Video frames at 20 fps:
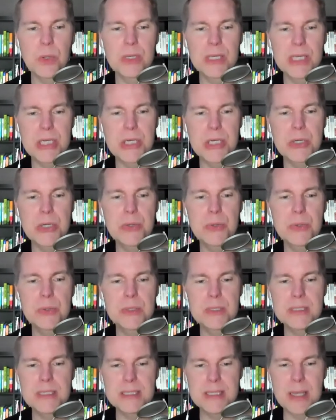cue
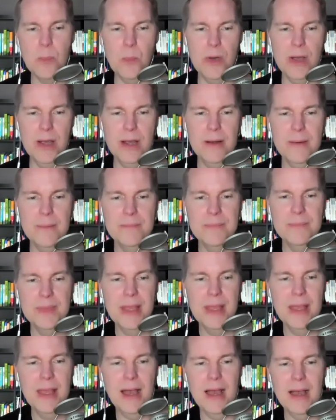somewhere.
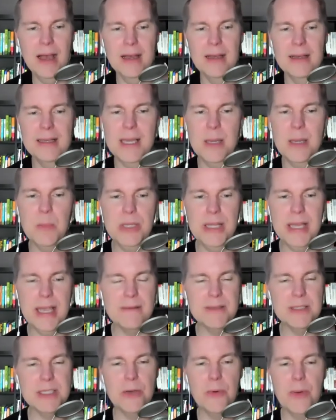Kimberly
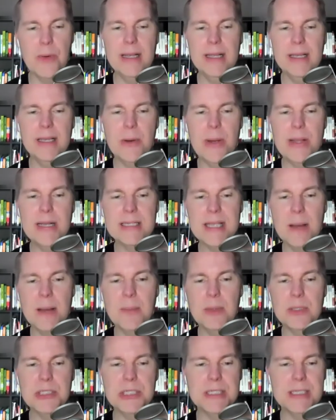gives a great
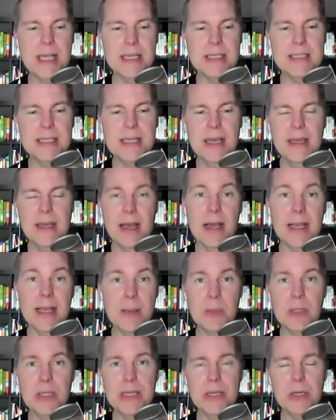example. She says,
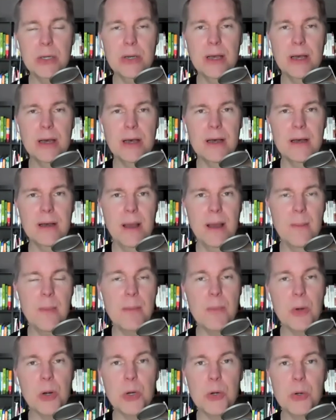Kimberly, a
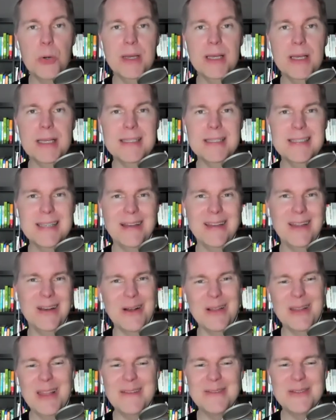member who is in
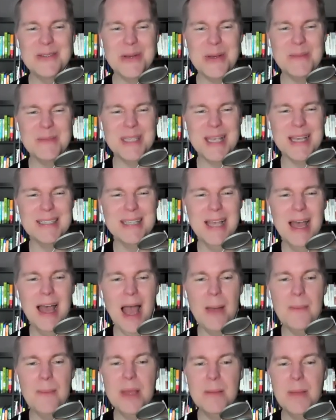our live stream, says,
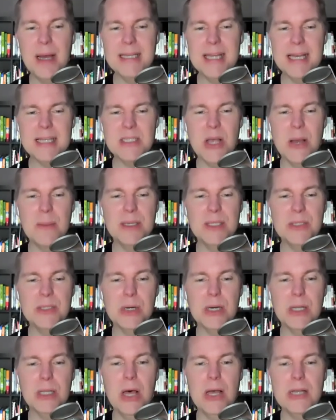I made my desktop into
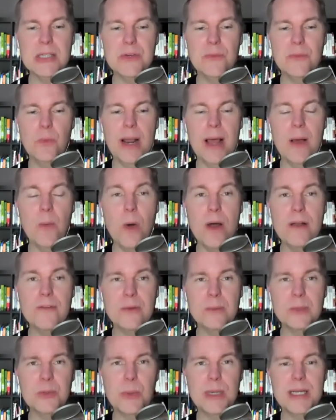a collage of what I want
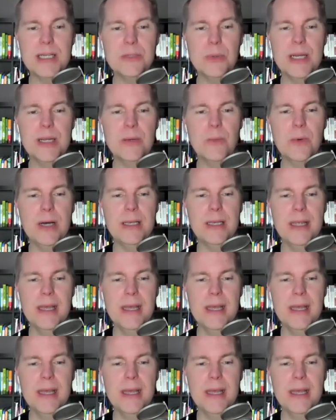from 2021.